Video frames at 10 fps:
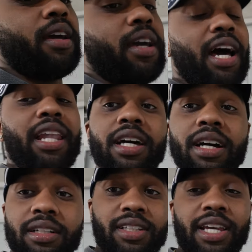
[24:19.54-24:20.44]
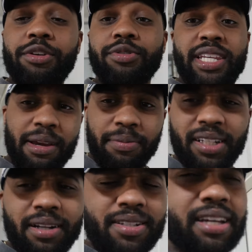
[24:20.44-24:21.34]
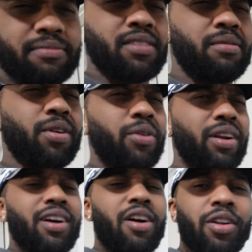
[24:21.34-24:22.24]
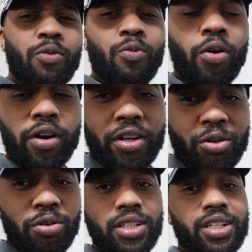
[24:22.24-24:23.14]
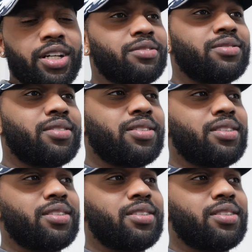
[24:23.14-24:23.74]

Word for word: And I looked, and it was empty. And I was like, bro, where did all the water in the coolant go?